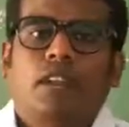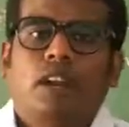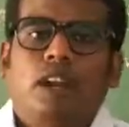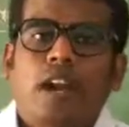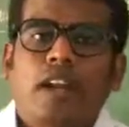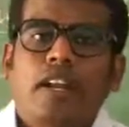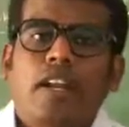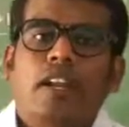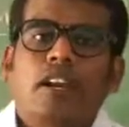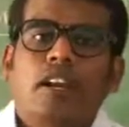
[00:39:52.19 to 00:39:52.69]

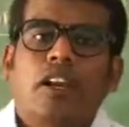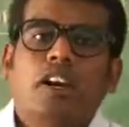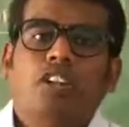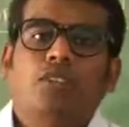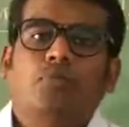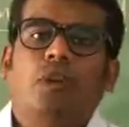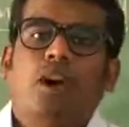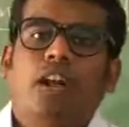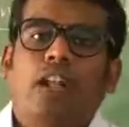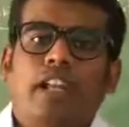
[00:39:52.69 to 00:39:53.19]
And
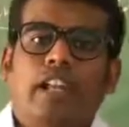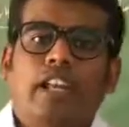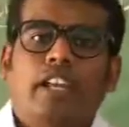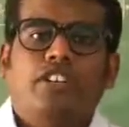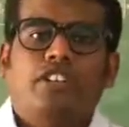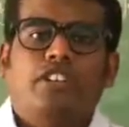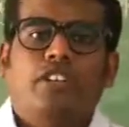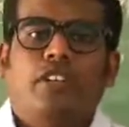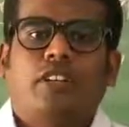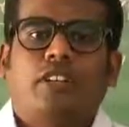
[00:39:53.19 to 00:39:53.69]

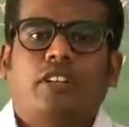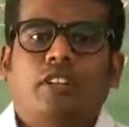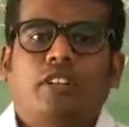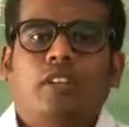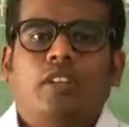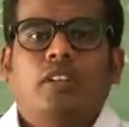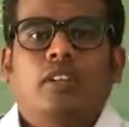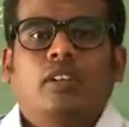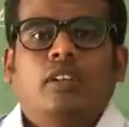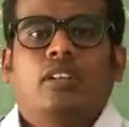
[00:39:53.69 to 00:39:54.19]
cross-pollination,
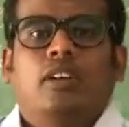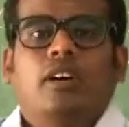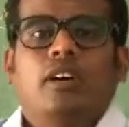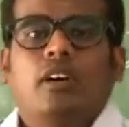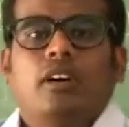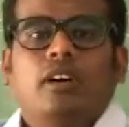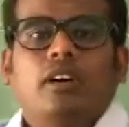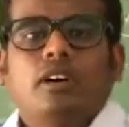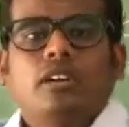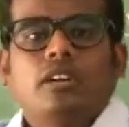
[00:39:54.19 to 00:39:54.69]
the
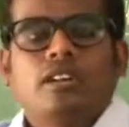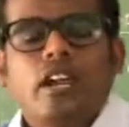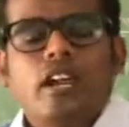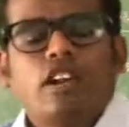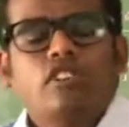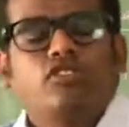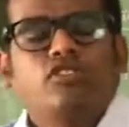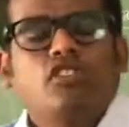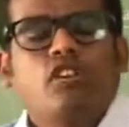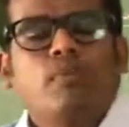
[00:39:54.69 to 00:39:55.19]

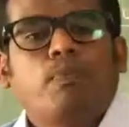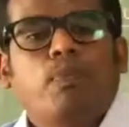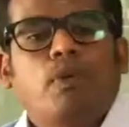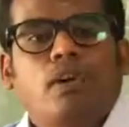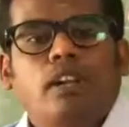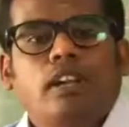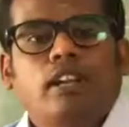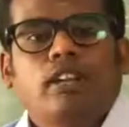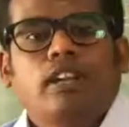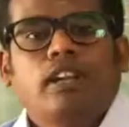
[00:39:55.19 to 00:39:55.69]
transfer of
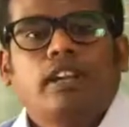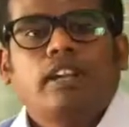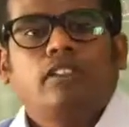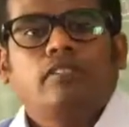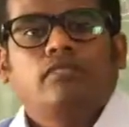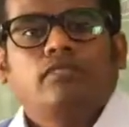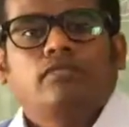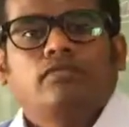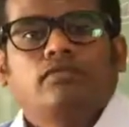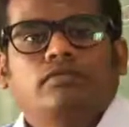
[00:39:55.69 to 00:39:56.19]
pollen grain
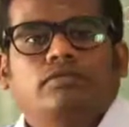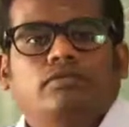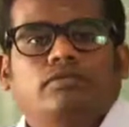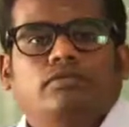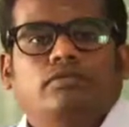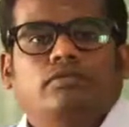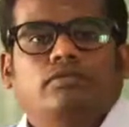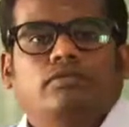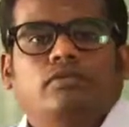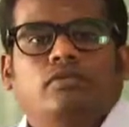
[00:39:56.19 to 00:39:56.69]

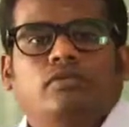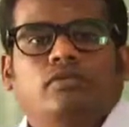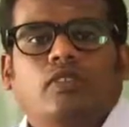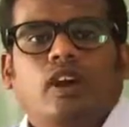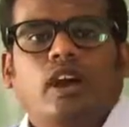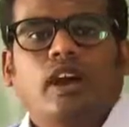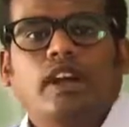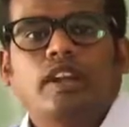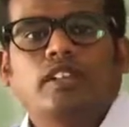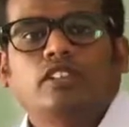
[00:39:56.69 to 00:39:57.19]

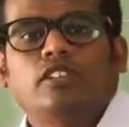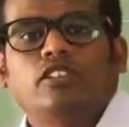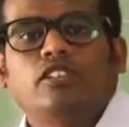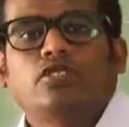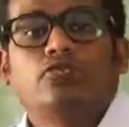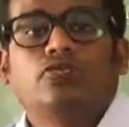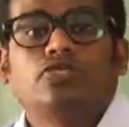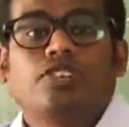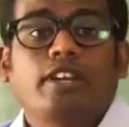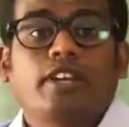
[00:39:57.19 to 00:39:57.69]
anther to
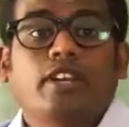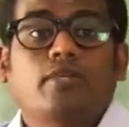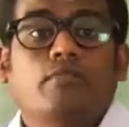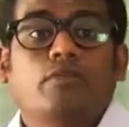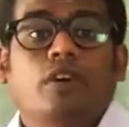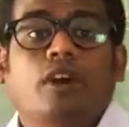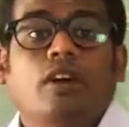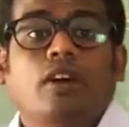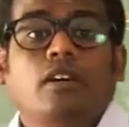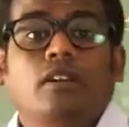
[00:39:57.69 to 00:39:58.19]

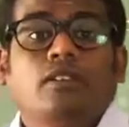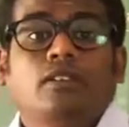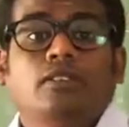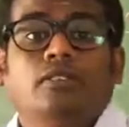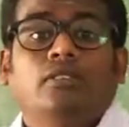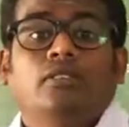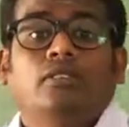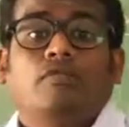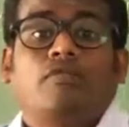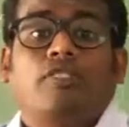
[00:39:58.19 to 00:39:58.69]
stigma
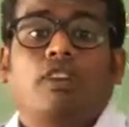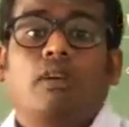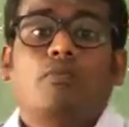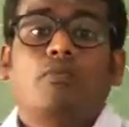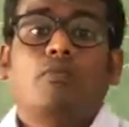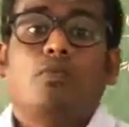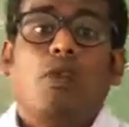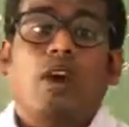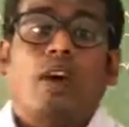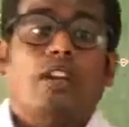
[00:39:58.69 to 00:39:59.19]
from
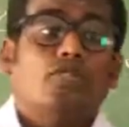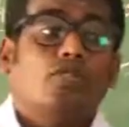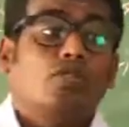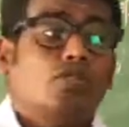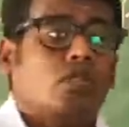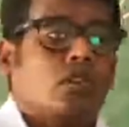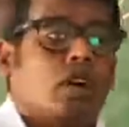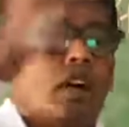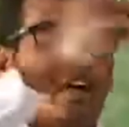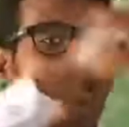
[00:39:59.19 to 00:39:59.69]
one to
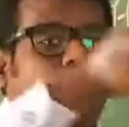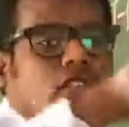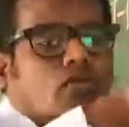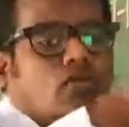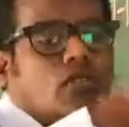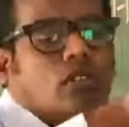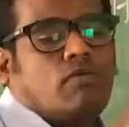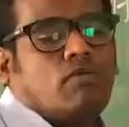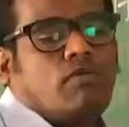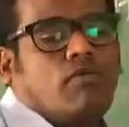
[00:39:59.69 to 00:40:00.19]

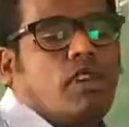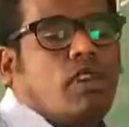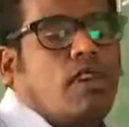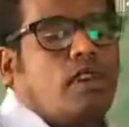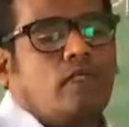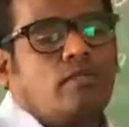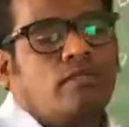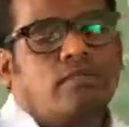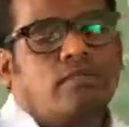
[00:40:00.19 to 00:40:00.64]
another flower